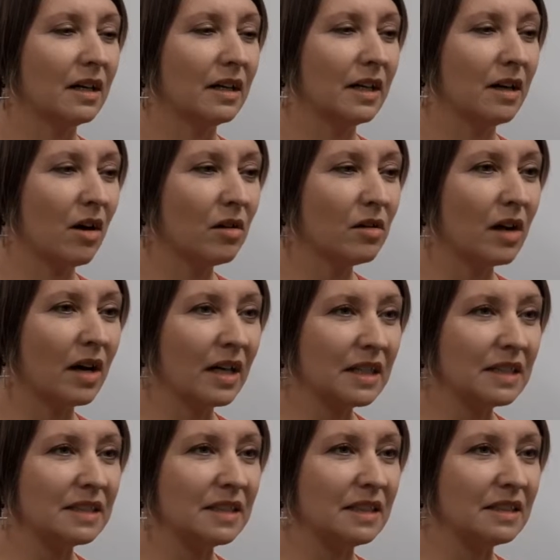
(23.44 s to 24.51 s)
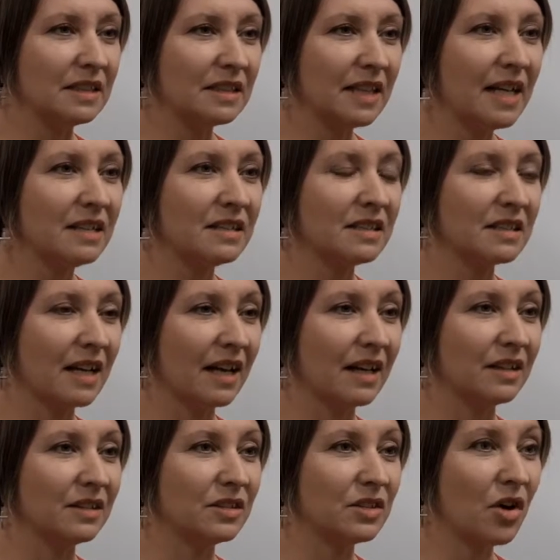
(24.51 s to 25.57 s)
in all honesty, Satan's got
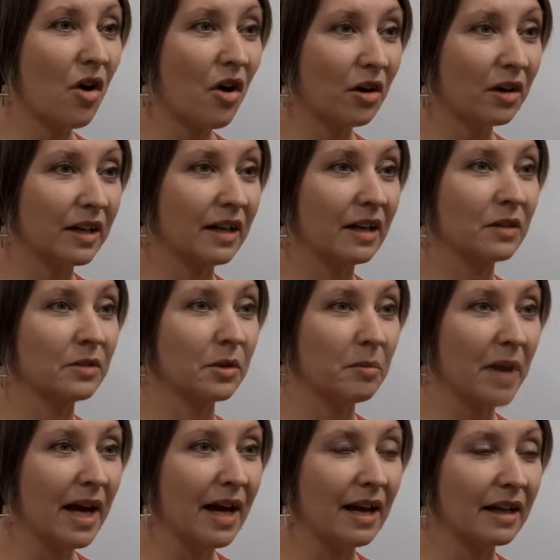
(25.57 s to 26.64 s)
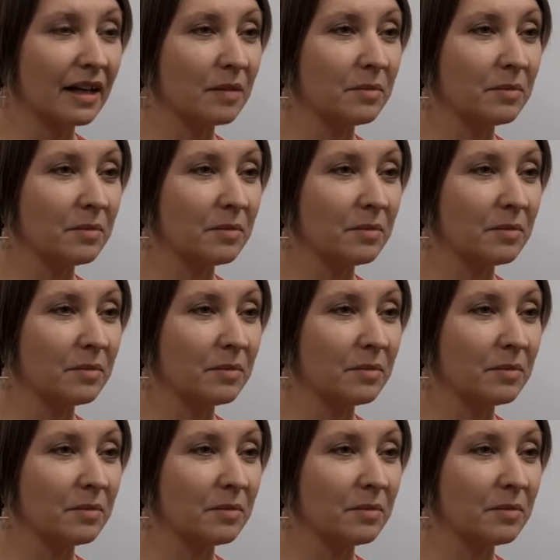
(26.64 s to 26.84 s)
a target on their back.